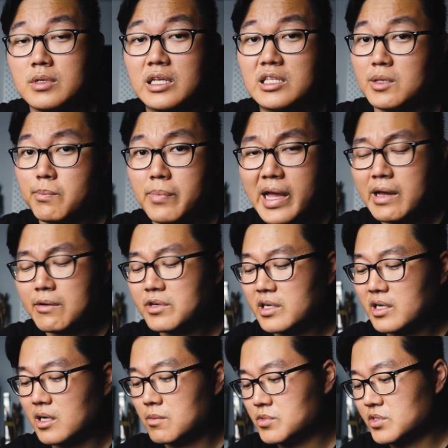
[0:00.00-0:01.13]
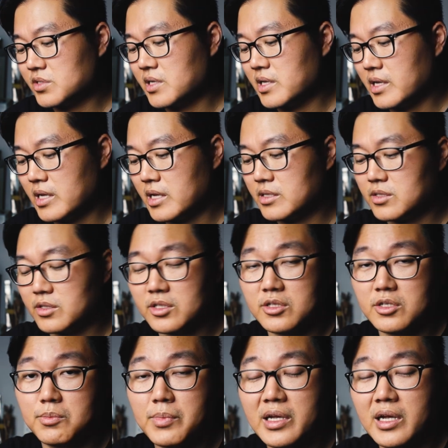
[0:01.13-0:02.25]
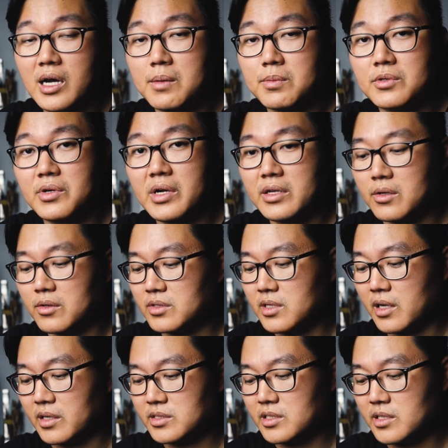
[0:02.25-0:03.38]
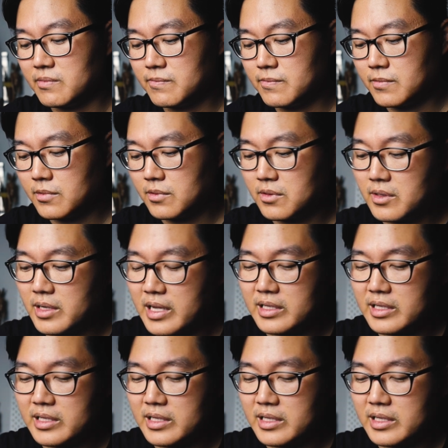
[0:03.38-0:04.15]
And the battery obviously is another big upgrade on the X-T4,